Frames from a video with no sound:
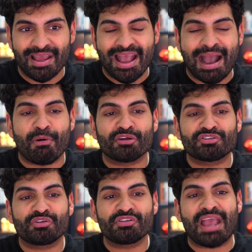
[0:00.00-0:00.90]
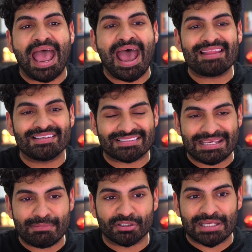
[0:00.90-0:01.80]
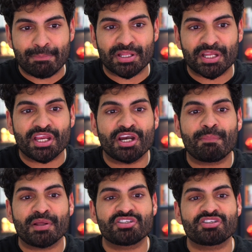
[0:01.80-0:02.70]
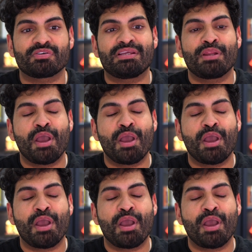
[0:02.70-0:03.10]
I'm also going to add this email template here up on the screen.